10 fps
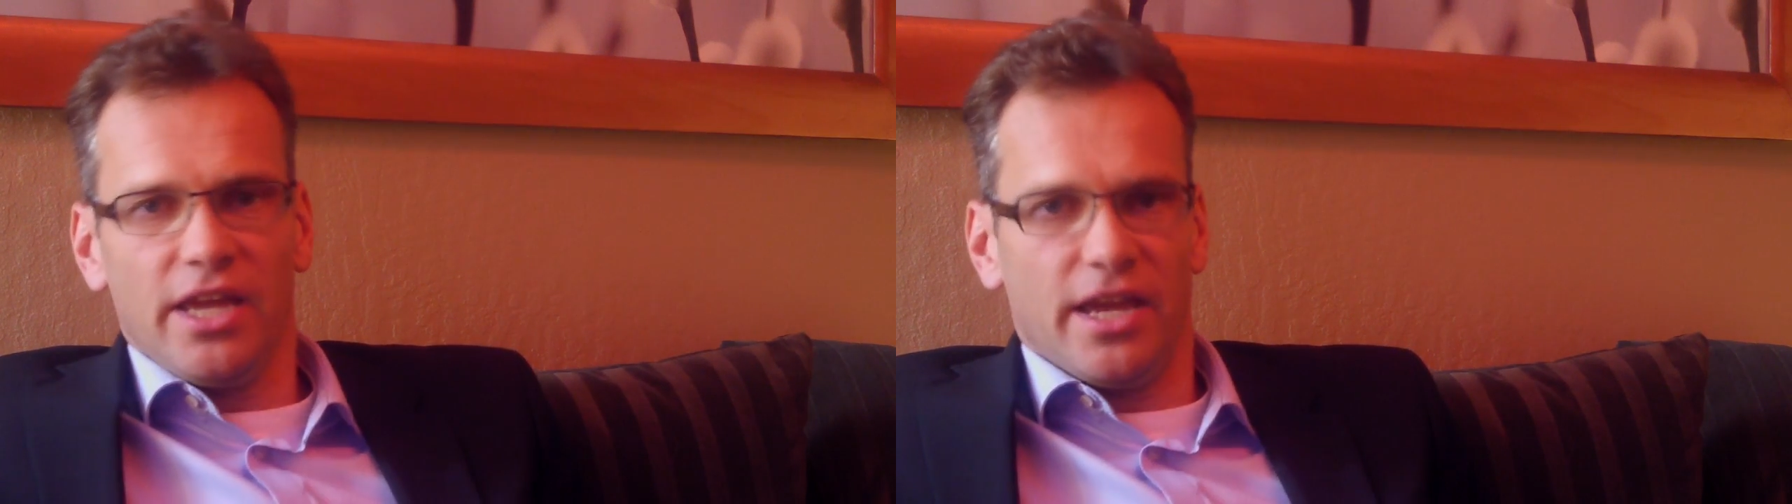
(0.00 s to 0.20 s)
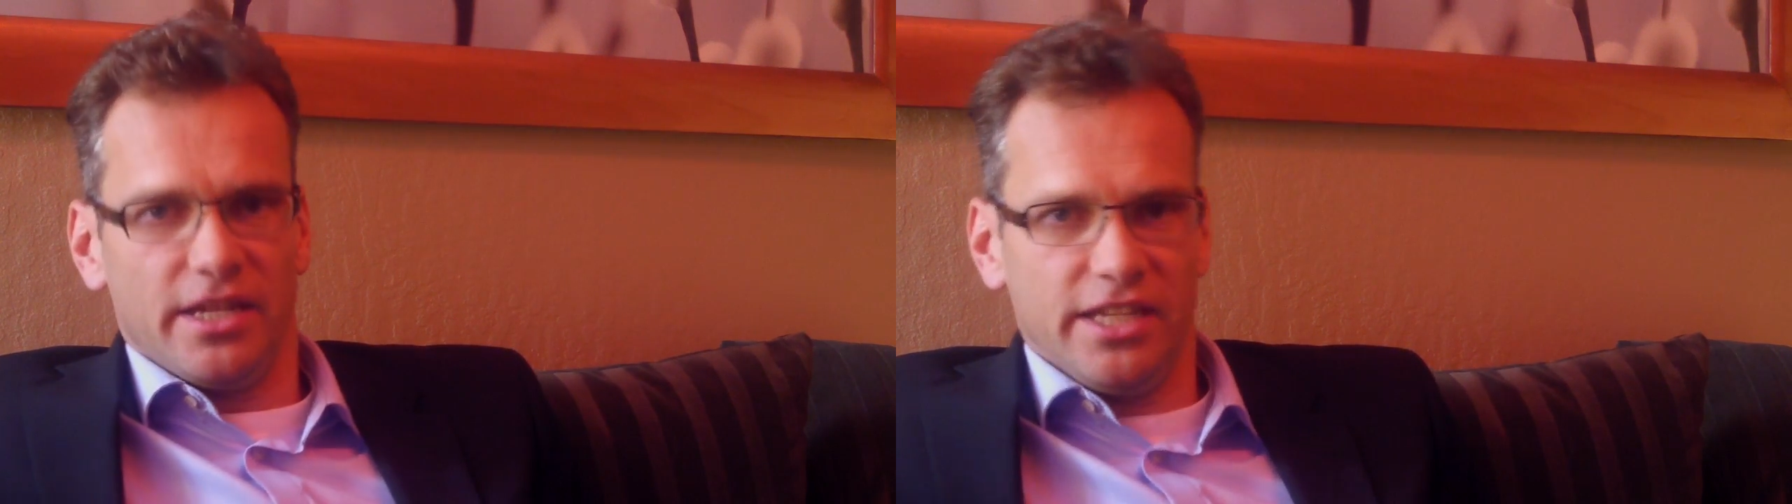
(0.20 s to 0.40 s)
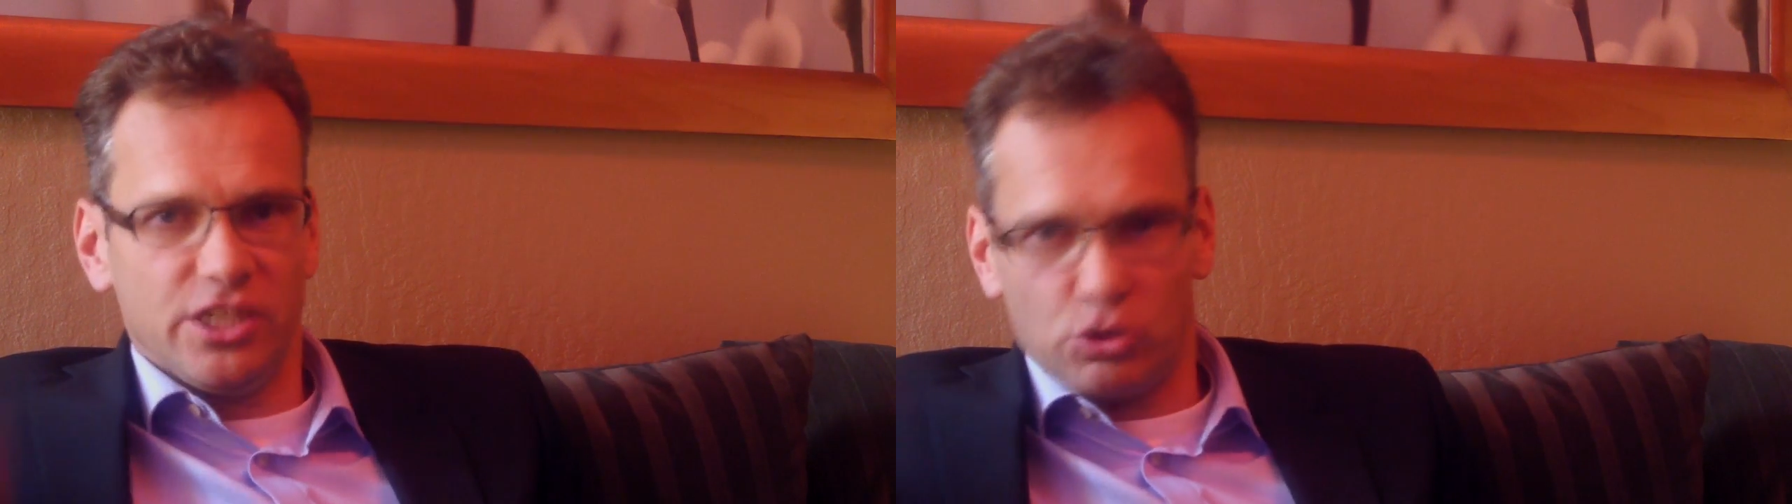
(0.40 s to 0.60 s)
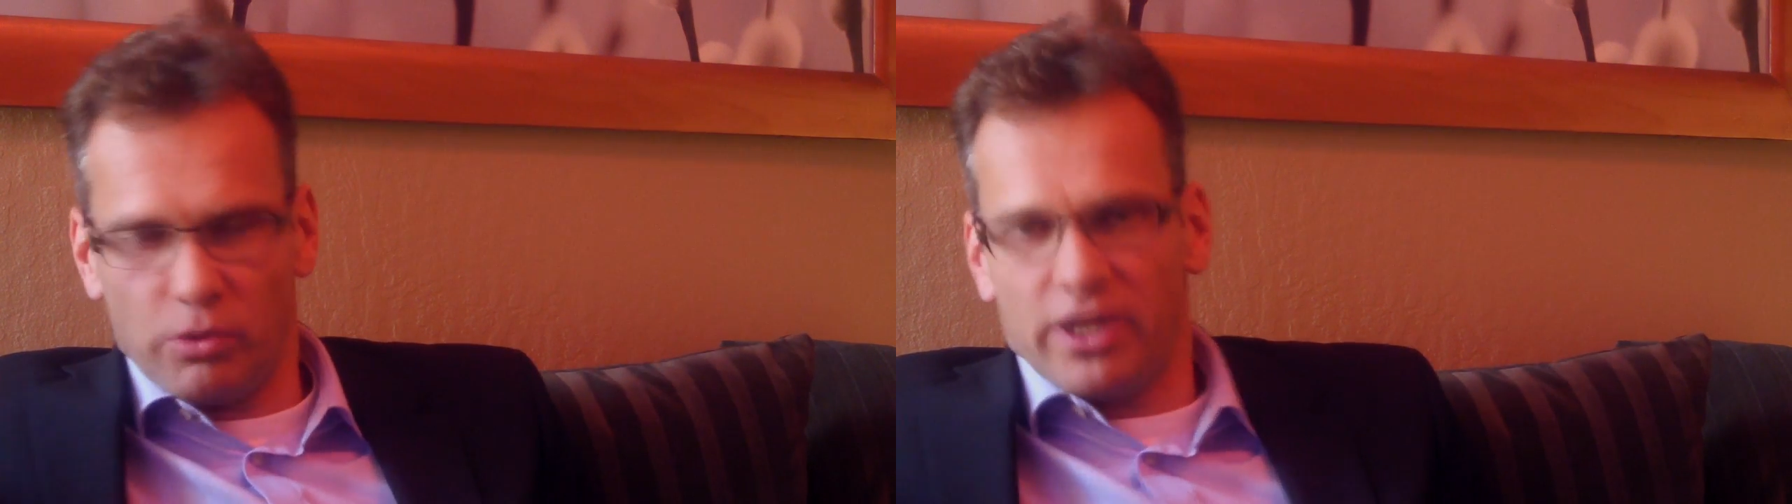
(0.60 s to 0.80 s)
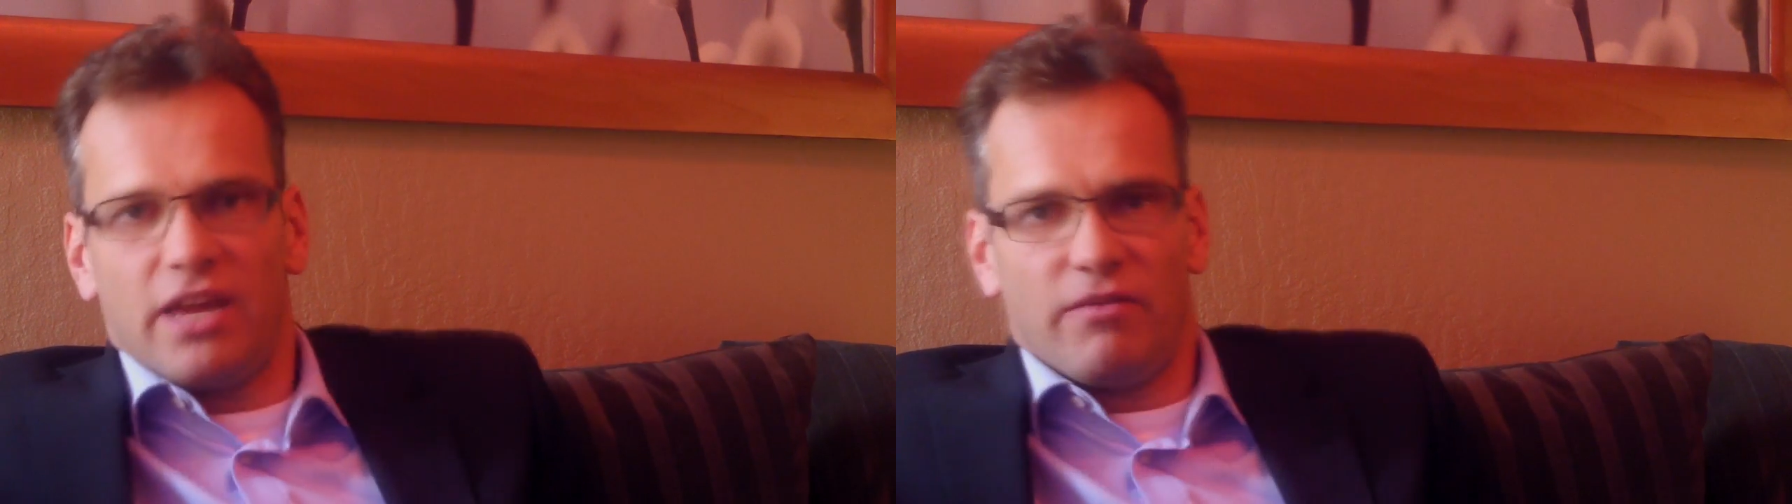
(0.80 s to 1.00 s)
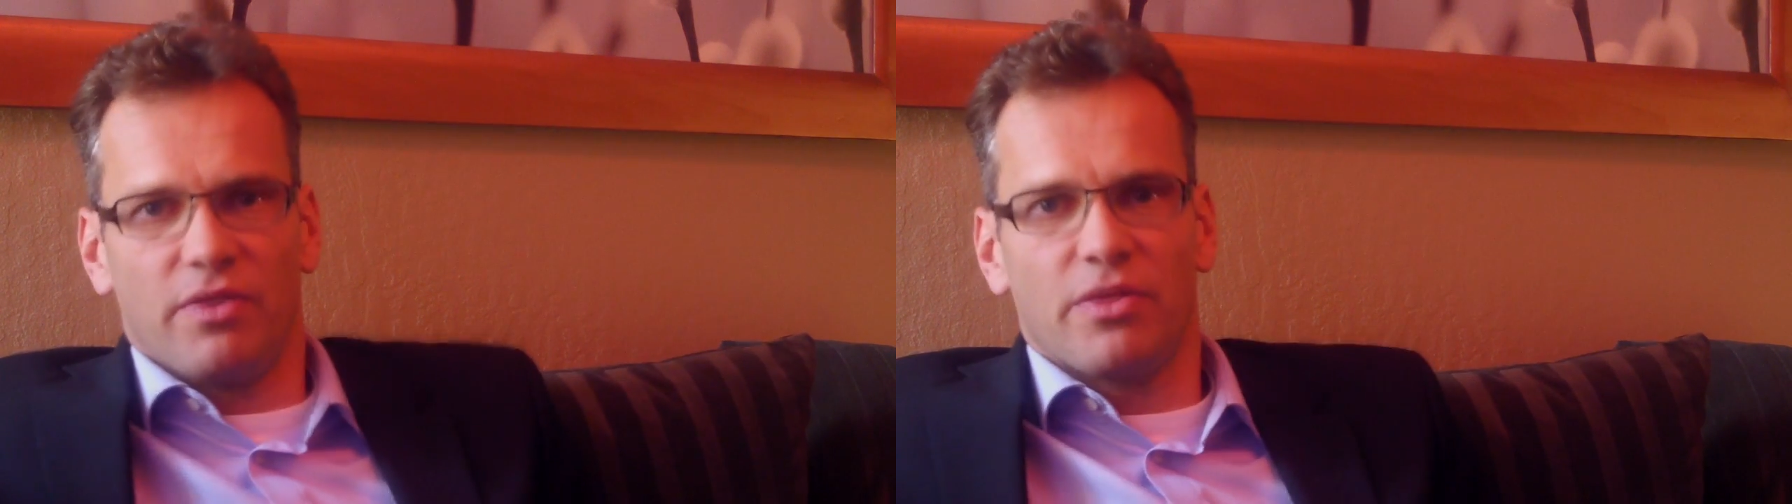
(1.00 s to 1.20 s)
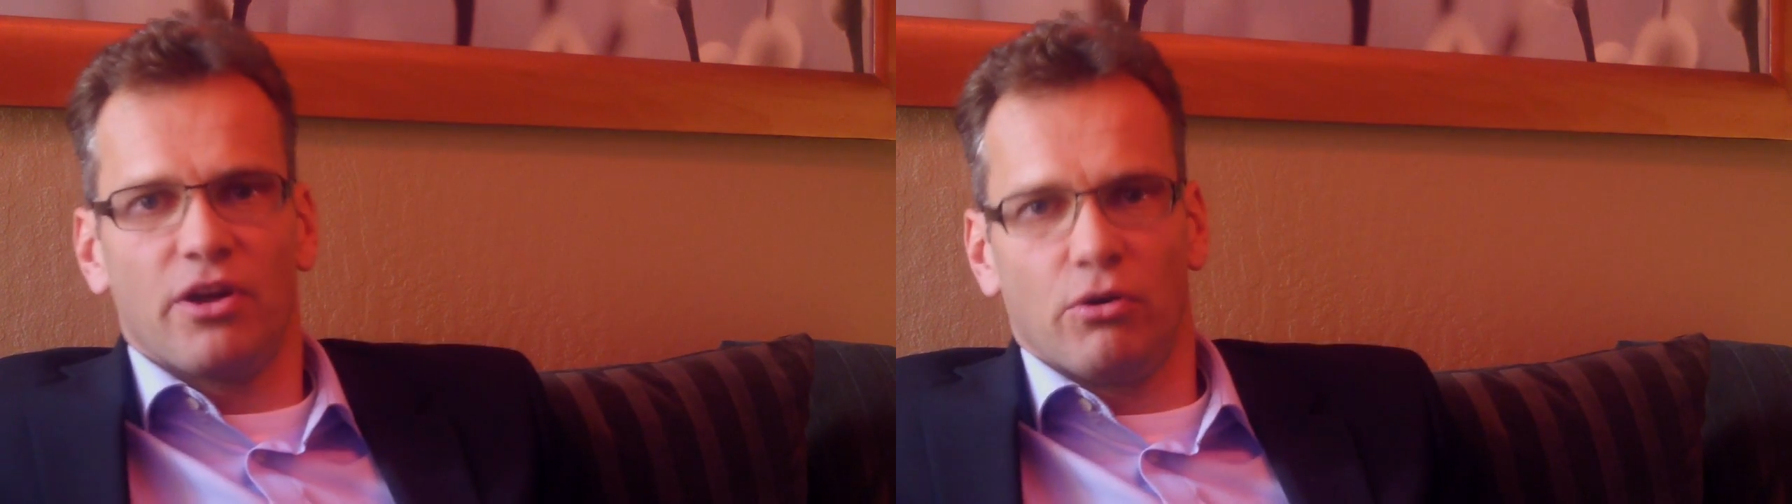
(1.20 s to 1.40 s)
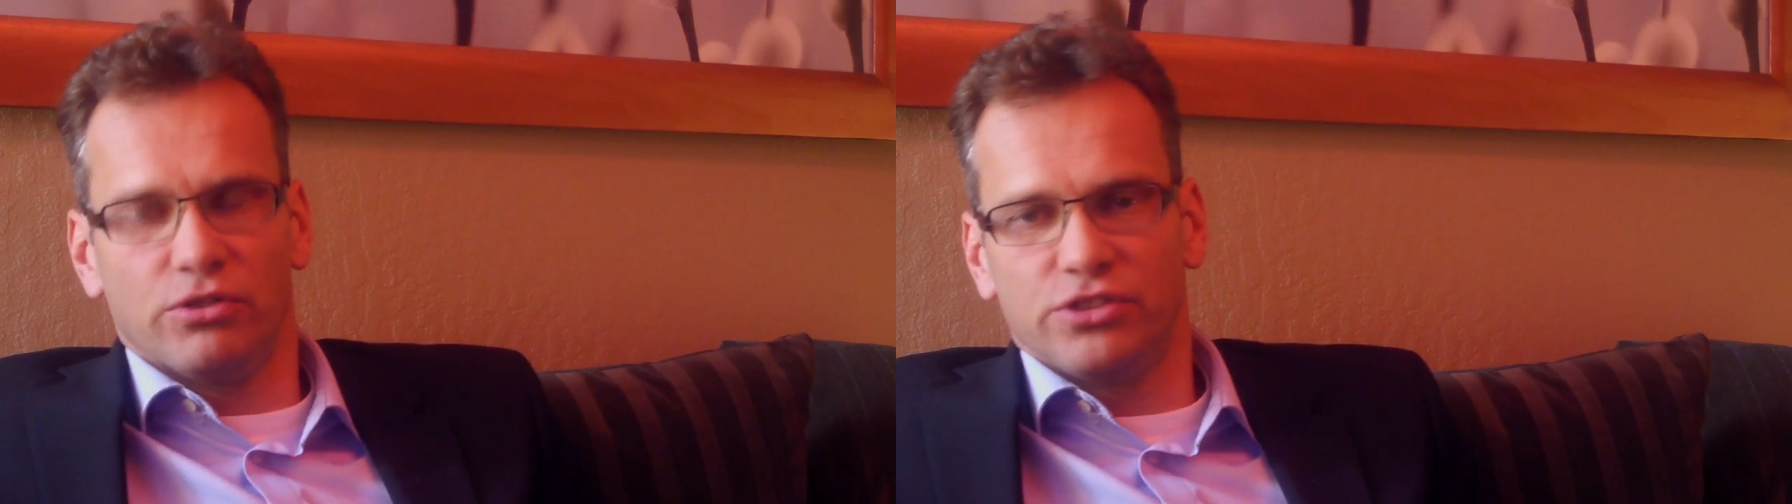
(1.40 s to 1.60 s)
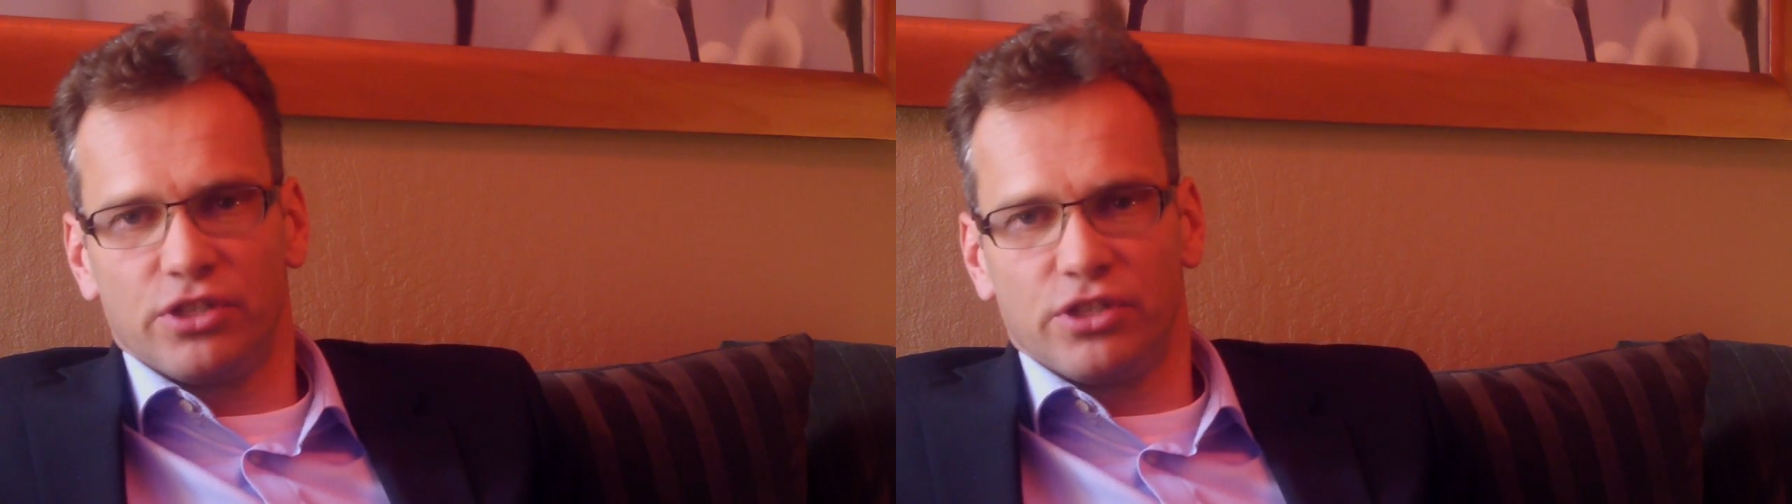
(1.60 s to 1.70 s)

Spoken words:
and each one having their own